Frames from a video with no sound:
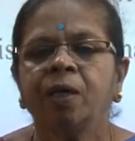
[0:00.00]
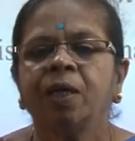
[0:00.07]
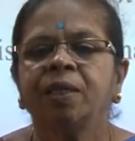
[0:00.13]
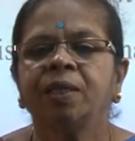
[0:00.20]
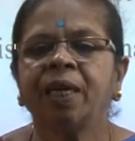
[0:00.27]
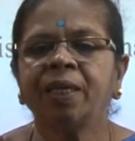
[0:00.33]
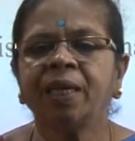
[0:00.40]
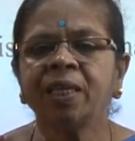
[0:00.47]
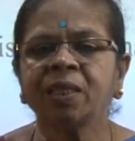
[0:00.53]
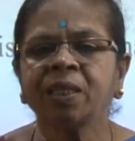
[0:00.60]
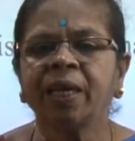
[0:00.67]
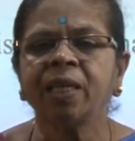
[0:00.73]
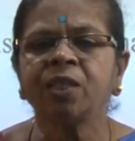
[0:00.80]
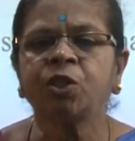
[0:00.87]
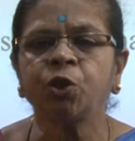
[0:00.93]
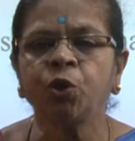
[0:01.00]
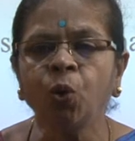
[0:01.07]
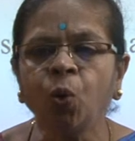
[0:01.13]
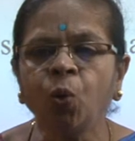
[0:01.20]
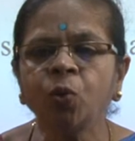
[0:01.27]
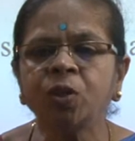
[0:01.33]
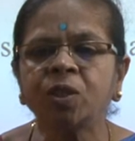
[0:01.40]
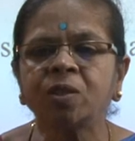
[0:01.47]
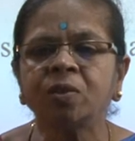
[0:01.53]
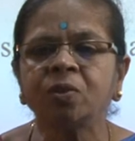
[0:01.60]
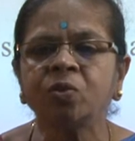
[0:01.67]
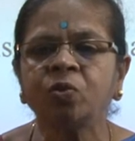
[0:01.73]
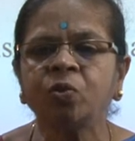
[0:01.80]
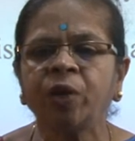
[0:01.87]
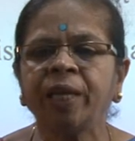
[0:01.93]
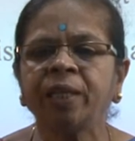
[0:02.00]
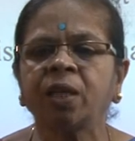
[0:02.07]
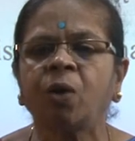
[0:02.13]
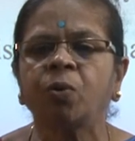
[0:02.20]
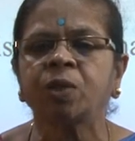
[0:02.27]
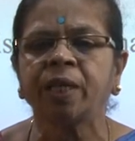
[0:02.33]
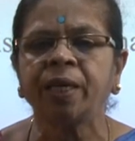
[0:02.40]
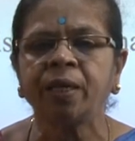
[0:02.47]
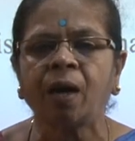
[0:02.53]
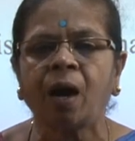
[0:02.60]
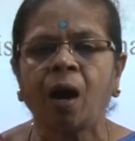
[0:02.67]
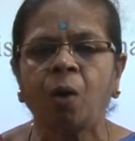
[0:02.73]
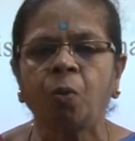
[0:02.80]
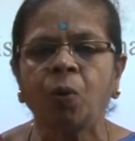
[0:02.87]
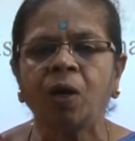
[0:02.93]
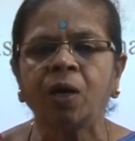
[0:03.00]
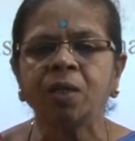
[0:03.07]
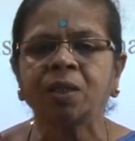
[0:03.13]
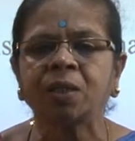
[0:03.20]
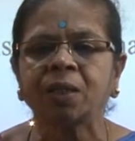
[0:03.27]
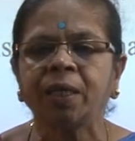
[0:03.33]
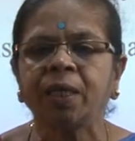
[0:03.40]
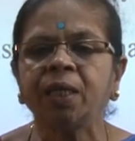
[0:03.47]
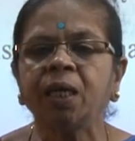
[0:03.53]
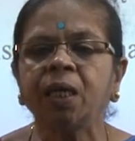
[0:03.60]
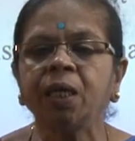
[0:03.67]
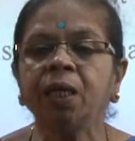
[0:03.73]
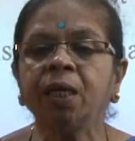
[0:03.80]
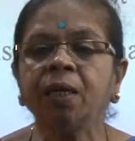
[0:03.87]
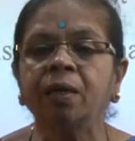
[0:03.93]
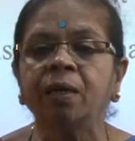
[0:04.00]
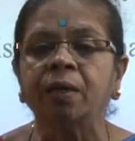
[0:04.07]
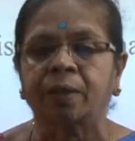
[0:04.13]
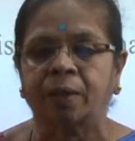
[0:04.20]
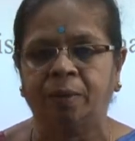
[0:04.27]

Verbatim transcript: the disk is used 3000 hours in a year